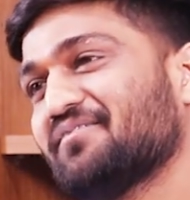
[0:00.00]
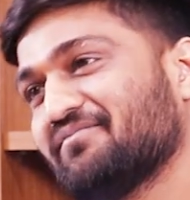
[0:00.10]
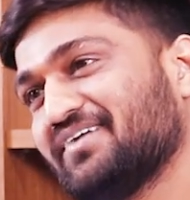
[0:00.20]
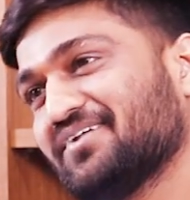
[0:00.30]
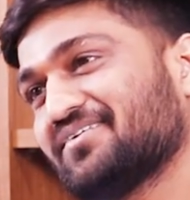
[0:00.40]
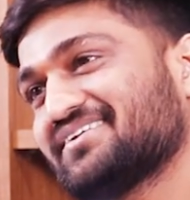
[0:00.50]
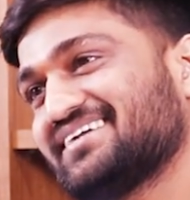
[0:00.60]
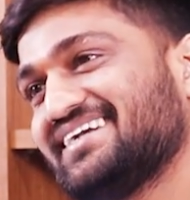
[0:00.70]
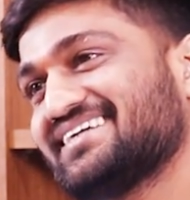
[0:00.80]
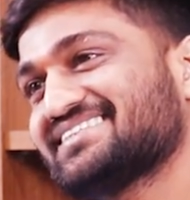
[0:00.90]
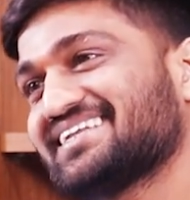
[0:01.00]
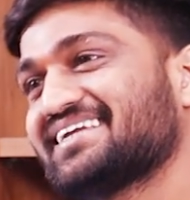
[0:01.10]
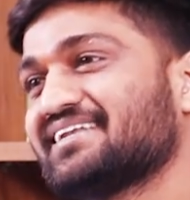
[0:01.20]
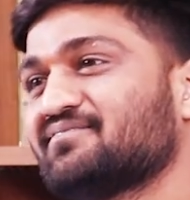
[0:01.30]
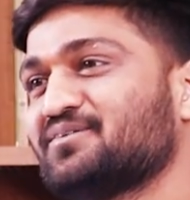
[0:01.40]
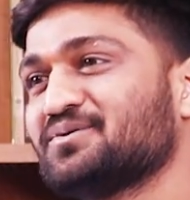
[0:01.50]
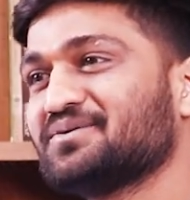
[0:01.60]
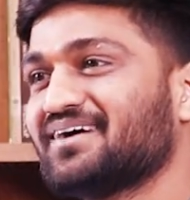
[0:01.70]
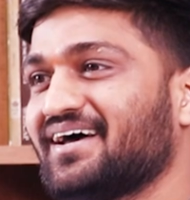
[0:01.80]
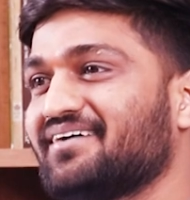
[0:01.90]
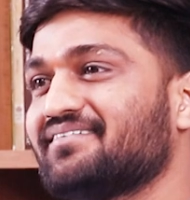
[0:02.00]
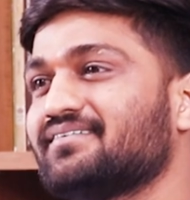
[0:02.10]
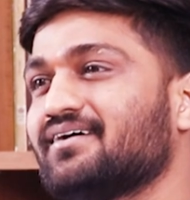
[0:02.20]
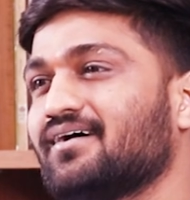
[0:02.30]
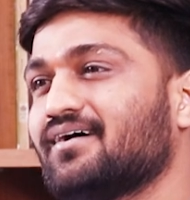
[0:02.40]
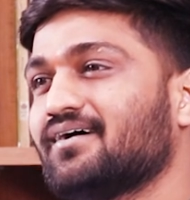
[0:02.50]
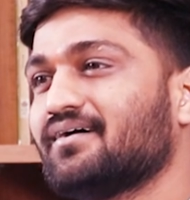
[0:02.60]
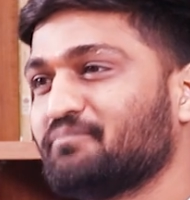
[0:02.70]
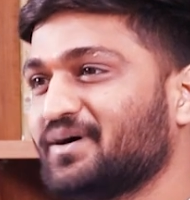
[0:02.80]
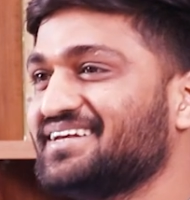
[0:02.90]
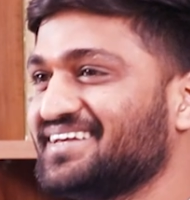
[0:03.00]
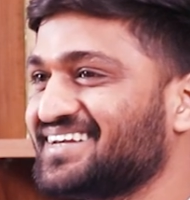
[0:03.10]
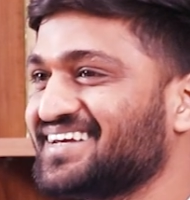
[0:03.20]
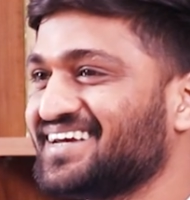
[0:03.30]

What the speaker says: we North Indians love to have paneer.